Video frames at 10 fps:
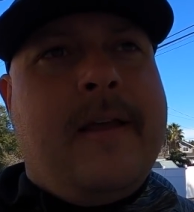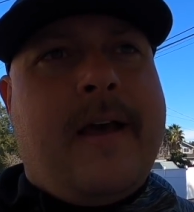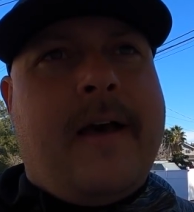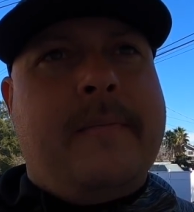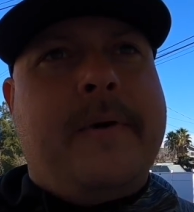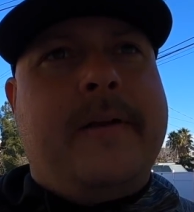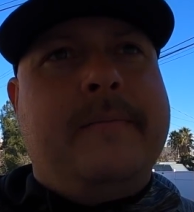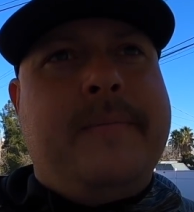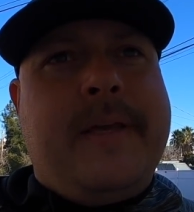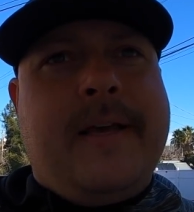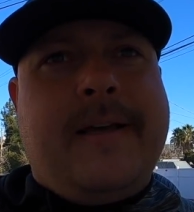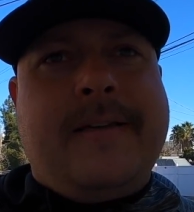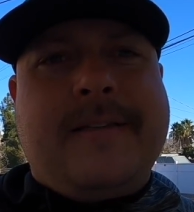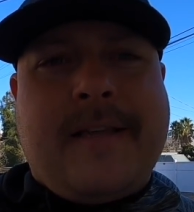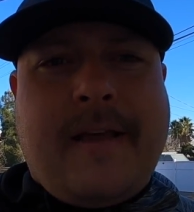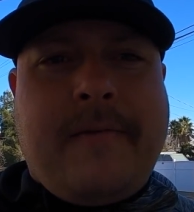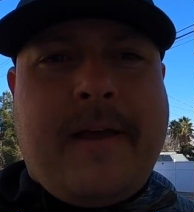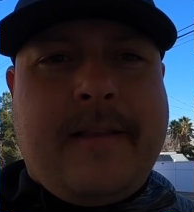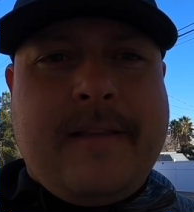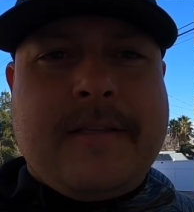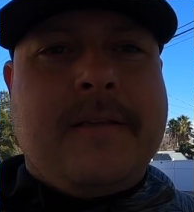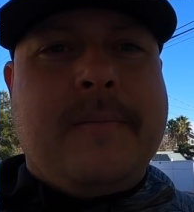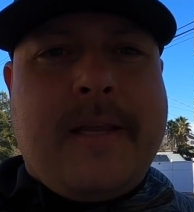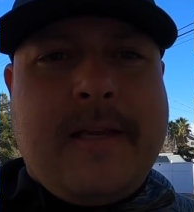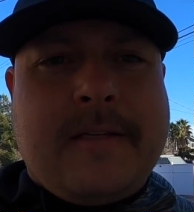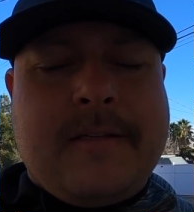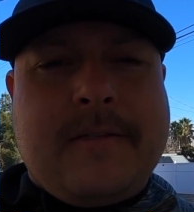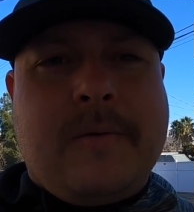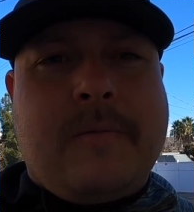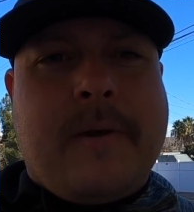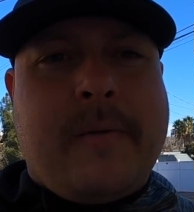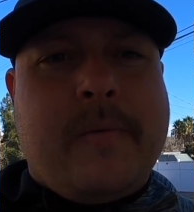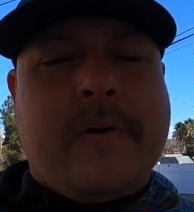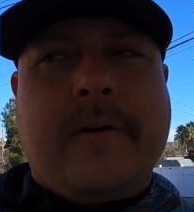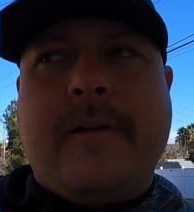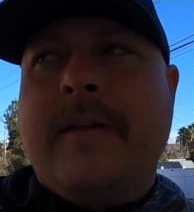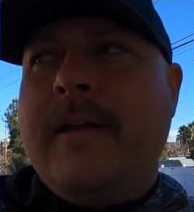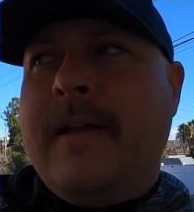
But because I've had these limitations with my work